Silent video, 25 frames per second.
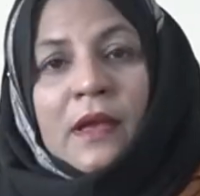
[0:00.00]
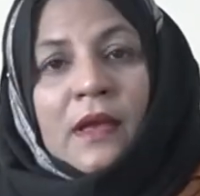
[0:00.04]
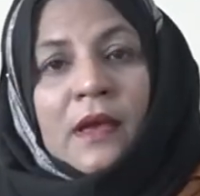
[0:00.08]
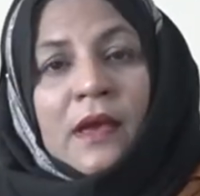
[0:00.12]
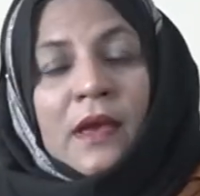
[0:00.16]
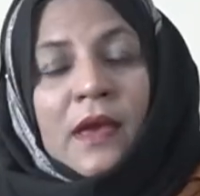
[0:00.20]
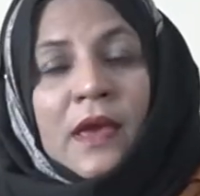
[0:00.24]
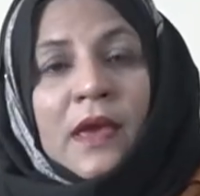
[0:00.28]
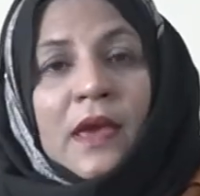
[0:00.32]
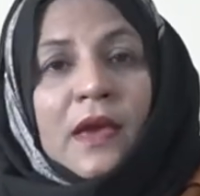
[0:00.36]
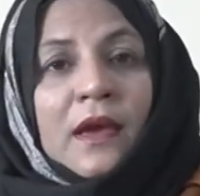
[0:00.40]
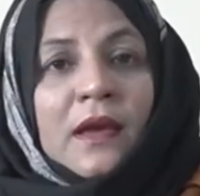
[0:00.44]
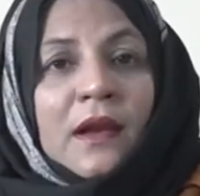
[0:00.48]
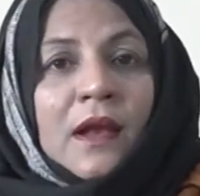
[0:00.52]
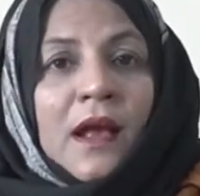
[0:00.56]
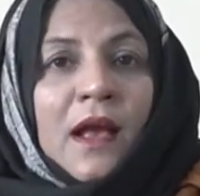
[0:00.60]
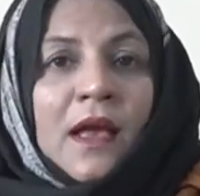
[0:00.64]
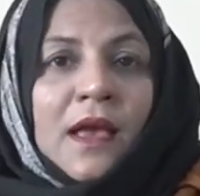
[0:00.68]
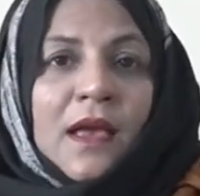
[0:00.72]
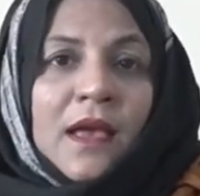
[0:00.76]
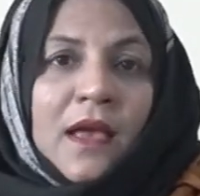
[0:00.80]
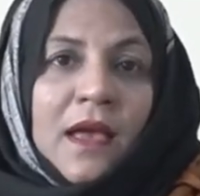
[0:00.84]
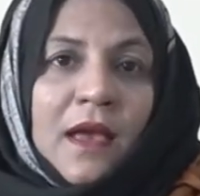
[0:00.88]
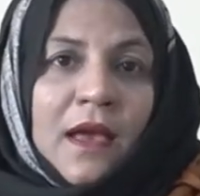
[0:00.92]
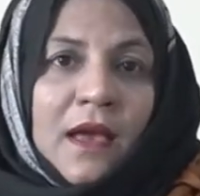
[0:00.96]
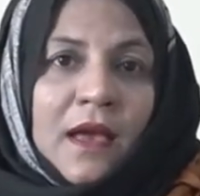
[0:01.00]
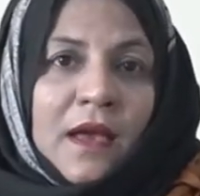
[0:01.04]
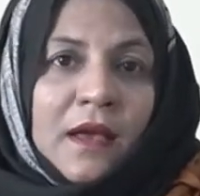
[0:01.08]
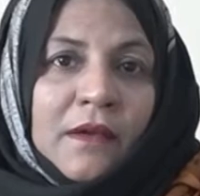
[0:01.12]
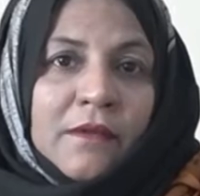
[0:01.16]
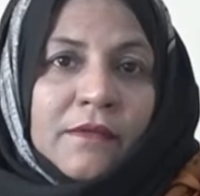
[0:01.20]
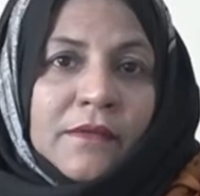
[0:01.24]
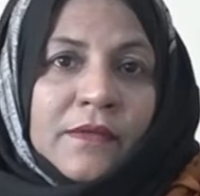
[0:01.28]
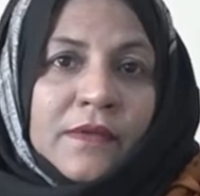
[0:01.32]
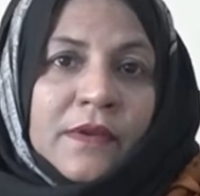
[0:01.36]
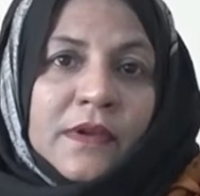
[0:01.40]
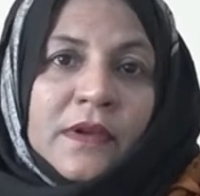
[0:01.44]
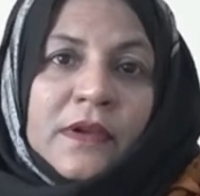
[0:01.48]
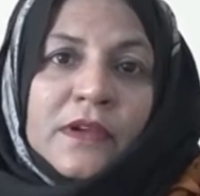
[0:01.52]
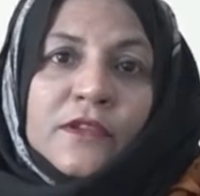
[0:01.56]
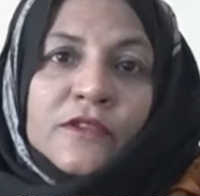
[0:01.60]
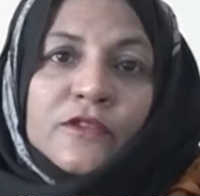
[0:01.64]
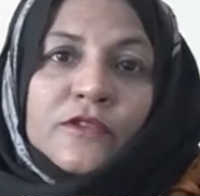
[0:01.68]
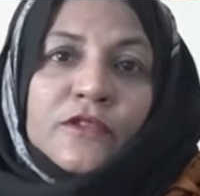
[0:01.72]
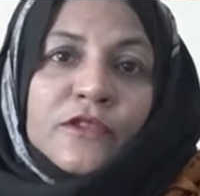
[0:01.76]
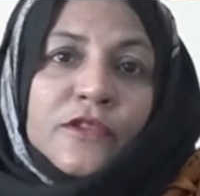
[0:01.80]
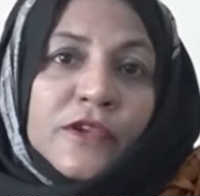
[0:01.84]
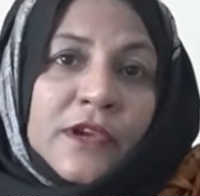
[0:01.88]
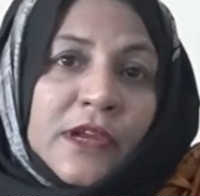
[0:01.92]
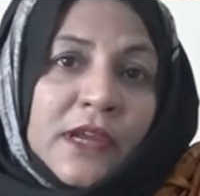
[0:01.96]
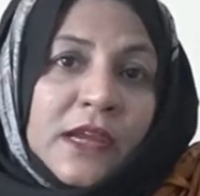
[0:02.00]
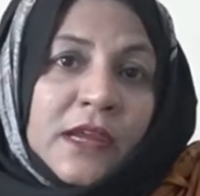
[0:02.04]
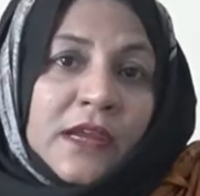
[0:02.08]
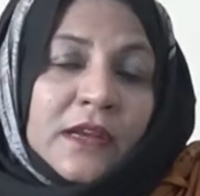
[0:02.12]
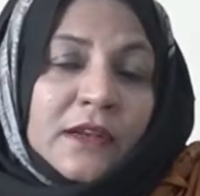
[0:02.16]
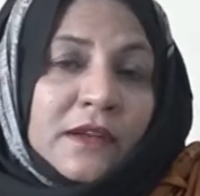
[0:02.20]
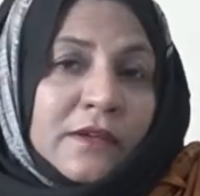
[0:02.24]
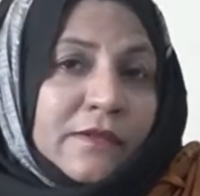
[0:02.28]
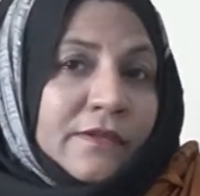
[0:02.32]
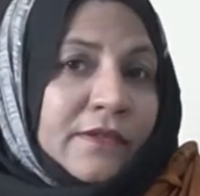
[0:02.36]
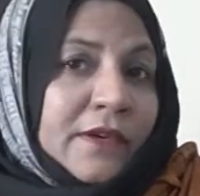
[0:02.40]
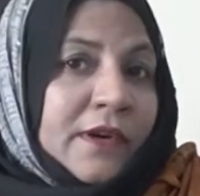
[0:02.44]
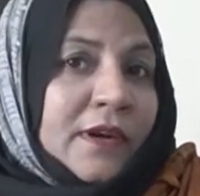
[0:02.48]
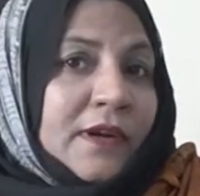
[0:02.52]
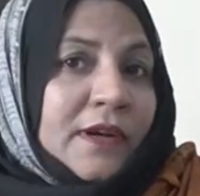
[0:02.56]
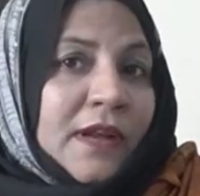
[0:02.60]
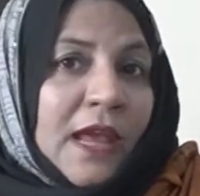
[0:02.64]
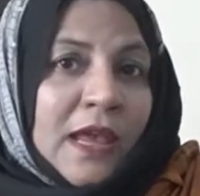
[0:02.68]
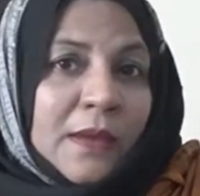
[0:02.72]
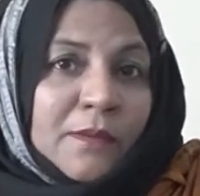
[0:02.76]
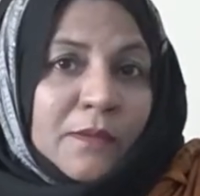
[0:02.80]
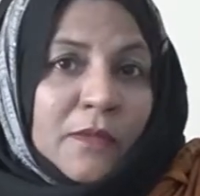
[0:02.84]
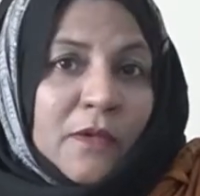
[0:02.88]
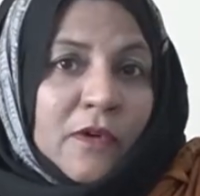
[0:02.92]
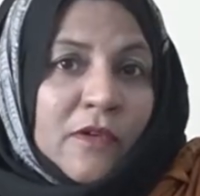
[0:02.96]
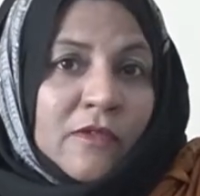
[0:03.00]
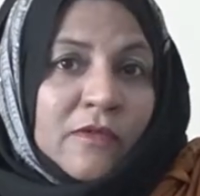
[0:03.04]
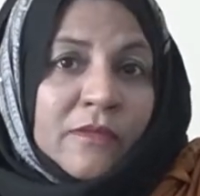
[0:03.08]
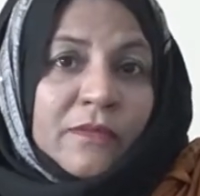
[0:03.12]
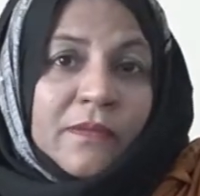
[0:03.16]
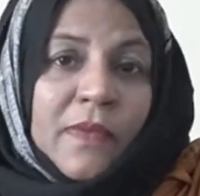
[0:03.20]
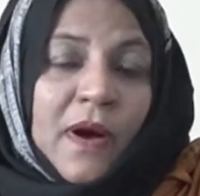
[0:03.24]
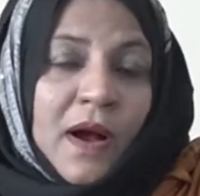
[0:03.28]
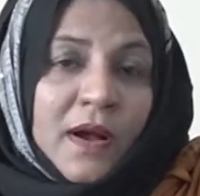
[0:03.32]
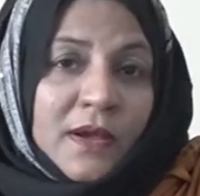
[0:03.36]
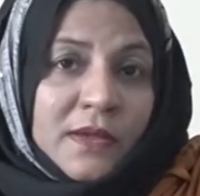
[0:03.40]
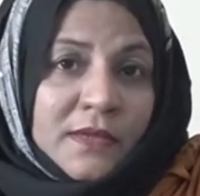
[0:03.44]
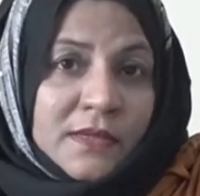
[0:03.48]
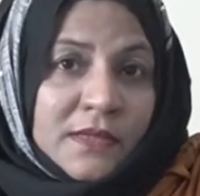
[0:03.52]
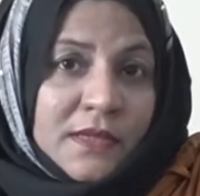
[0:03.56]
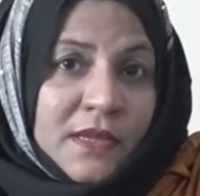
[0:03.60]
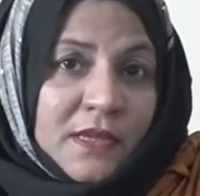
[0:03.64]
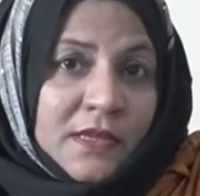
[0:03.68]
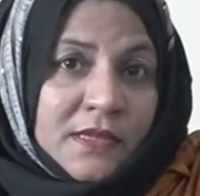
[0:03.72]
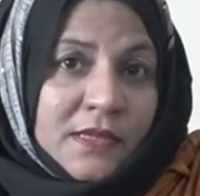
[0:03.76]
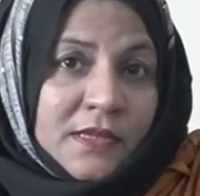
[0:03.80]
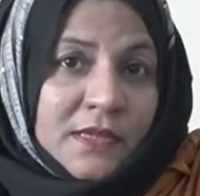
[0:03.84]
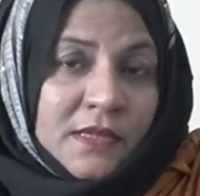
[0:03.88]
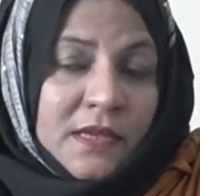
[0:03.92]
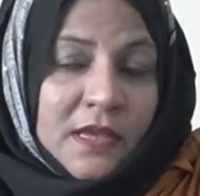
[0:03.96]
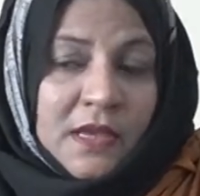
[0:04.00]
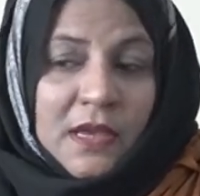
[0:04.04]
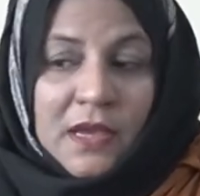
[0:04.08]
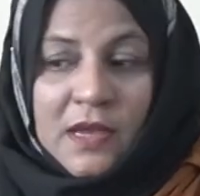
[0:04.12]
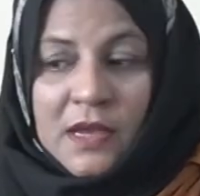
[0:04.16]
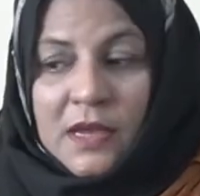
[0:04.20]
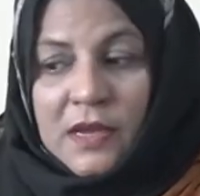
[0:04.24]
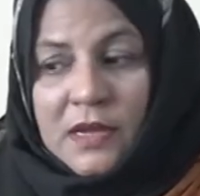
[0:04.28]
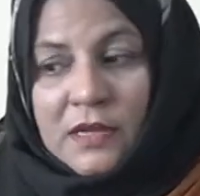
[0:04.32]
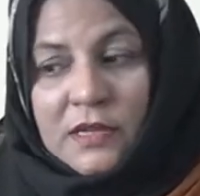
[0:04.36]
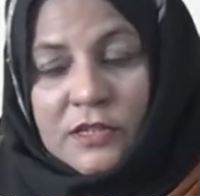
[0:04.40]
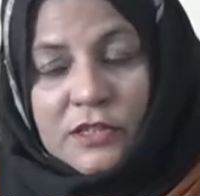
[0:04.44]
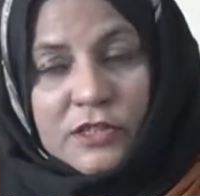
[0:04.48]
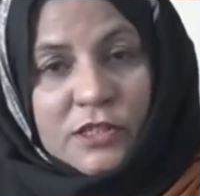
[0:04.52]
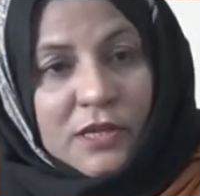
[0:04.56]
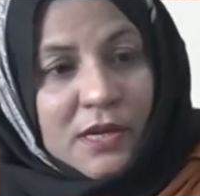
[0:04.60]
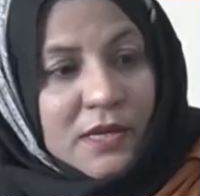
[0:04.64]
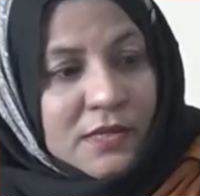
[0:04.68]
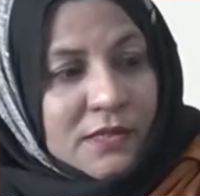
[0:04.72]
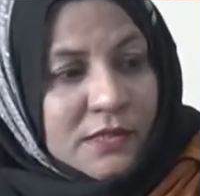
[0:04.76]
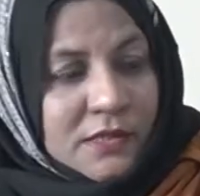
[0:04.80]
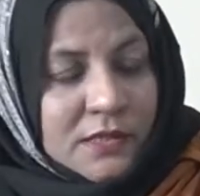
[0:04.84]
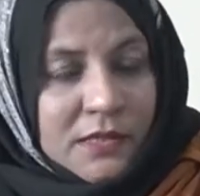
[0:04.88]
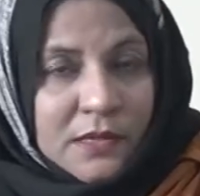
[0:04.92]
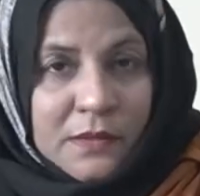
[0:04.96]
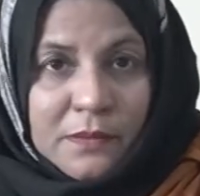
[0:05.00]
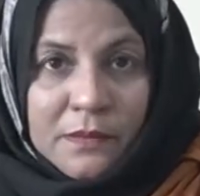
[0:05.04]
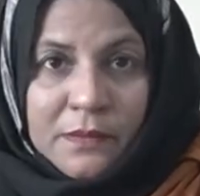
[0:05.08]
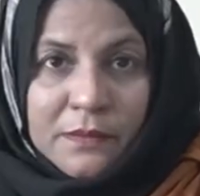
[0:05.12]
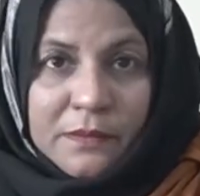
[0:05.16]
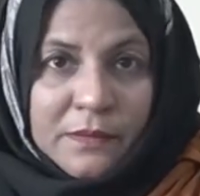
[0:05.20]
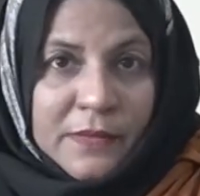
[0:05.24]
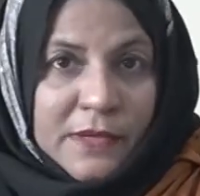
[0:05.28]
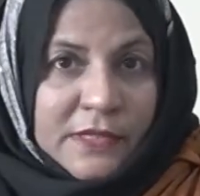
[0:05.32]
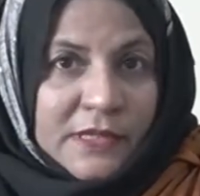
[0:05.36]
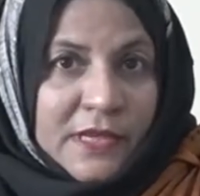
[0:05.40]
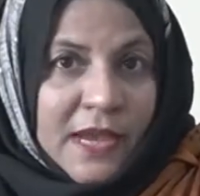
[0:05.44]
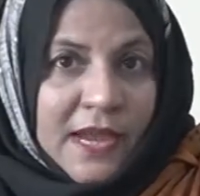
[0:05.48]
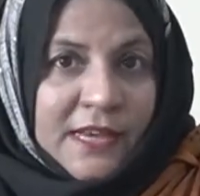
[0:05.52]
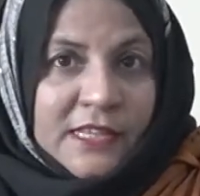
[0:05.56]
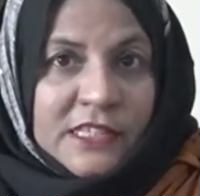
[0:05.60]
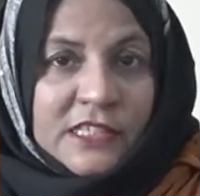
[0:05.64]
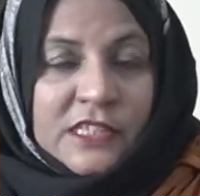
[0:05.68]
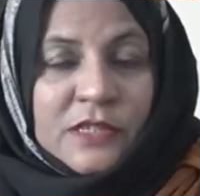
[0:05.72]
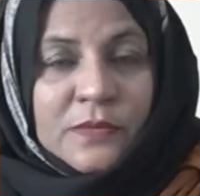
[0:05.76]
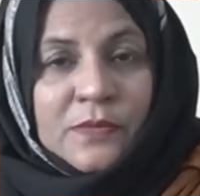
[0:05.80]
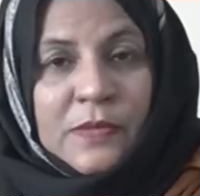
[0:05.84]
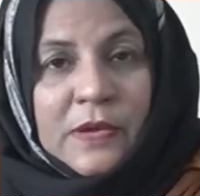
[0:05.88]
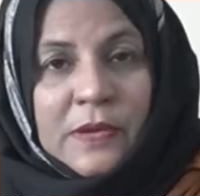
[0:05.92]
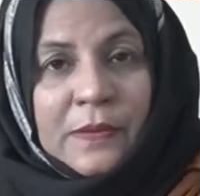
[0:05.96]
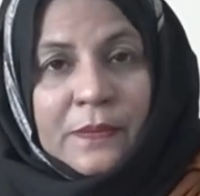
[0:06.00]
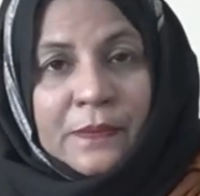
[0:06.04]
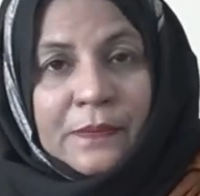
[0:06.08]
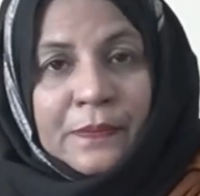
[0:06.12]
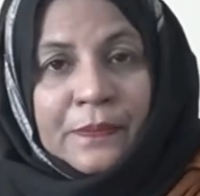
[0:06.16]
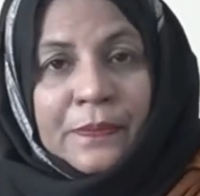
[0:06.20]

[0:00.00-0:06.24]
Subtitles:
Here I have 3 different type of boxes just besides me.